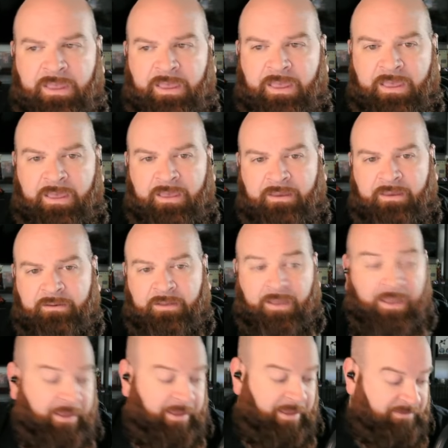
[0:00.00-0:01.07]
And
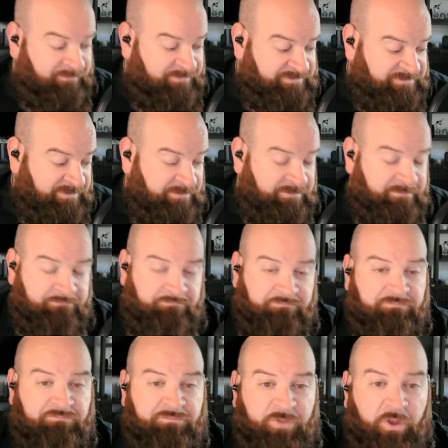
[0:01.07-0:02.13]
I obviously
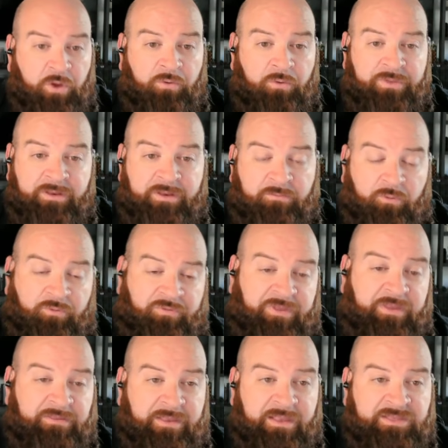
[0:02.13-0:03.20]
know that or
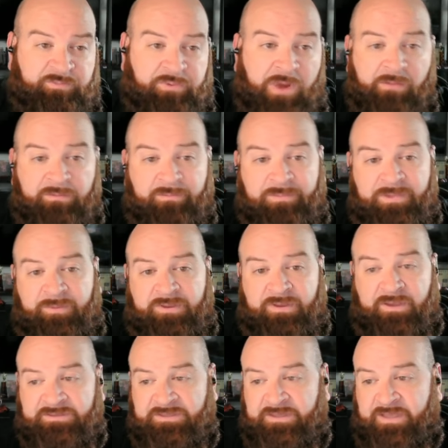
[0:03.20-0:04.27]
think that it's probably
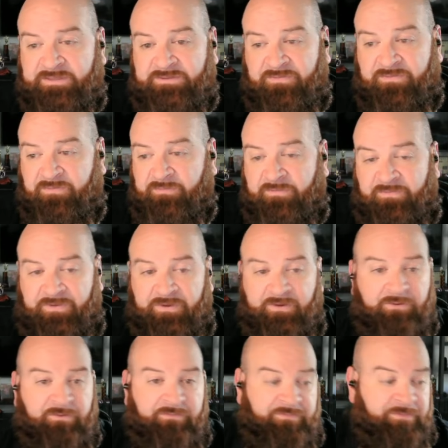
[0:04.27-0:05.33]
because he has a
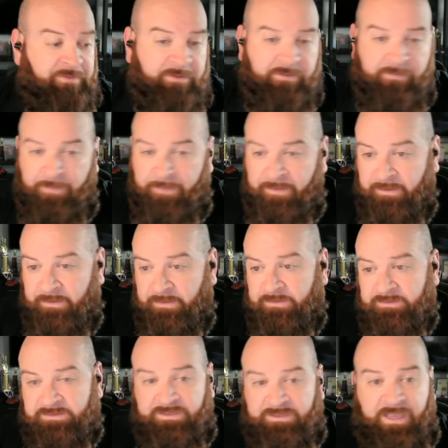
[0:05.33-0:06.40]
fear of
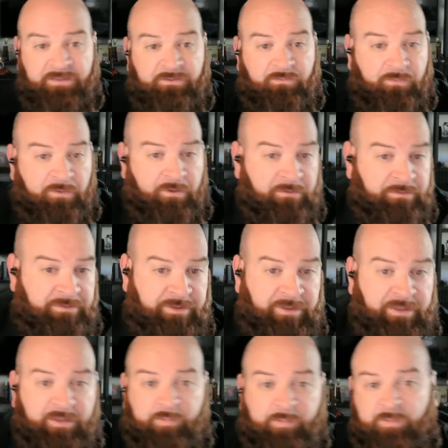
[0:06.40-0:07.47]
saying the wrong
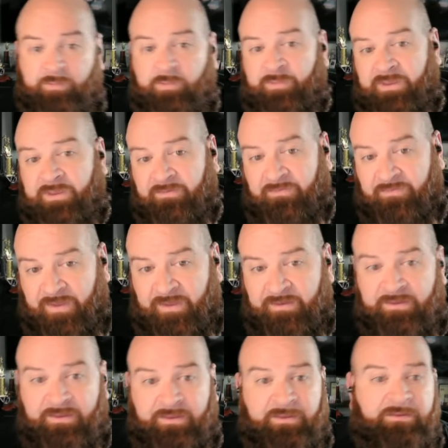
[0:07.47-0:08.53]
thing, people being
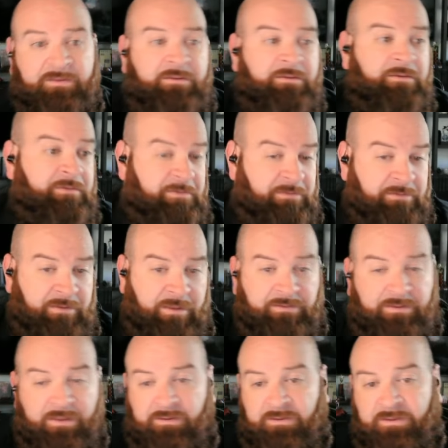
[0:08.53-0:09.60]
offended,
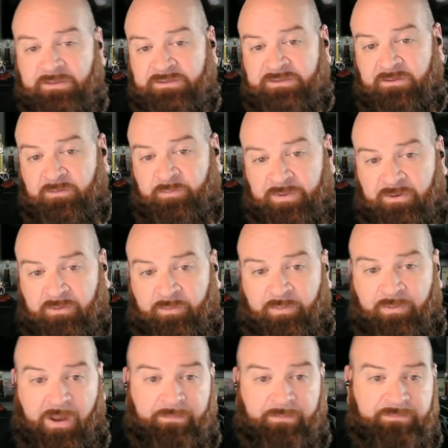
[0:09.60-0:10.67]
and then he has other bigger
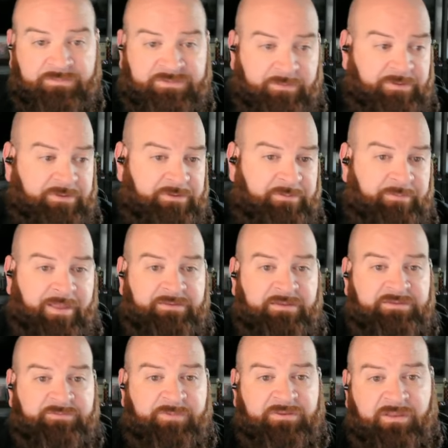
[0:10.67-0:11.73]
problems. I mean, the man
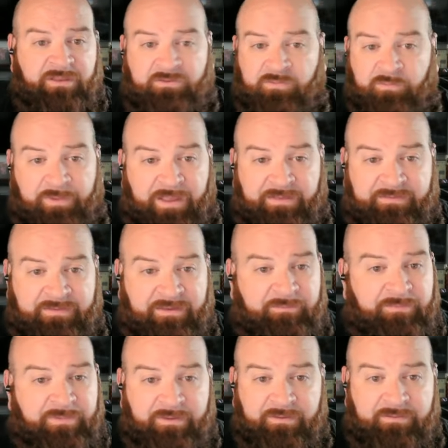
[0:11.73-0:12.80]
does make like
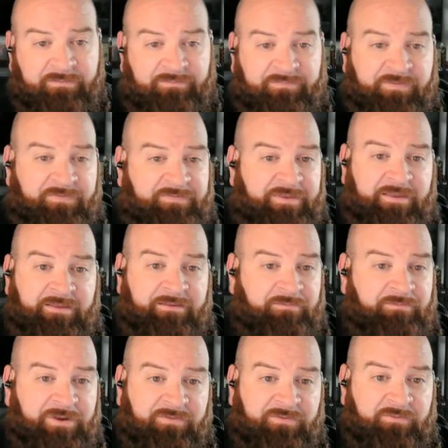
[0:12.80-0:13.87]
18 million, 15
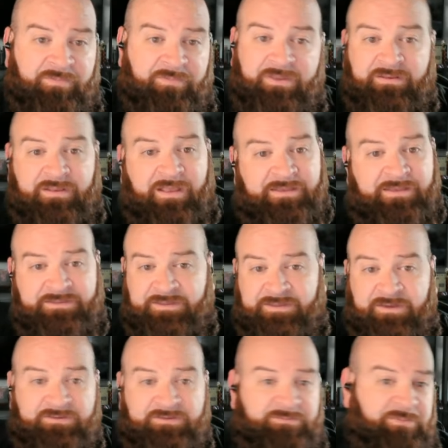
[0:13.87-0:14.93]
whatever million dollars a
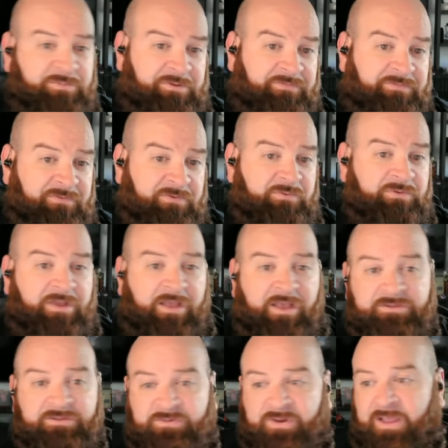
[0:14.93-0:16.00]
year. He's looking for a new
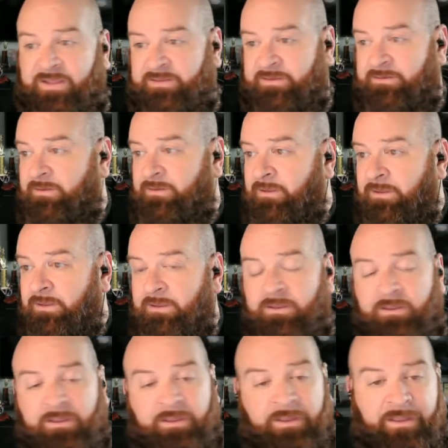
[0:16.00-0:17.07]
contract and
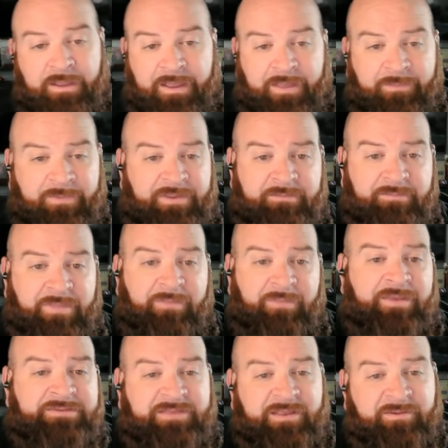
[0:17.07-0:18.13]
I mean, man
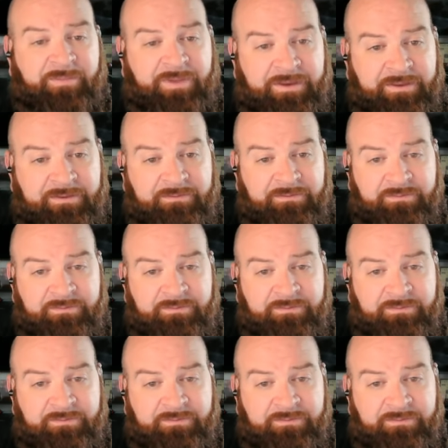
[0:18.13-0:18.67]
makes a lot of money.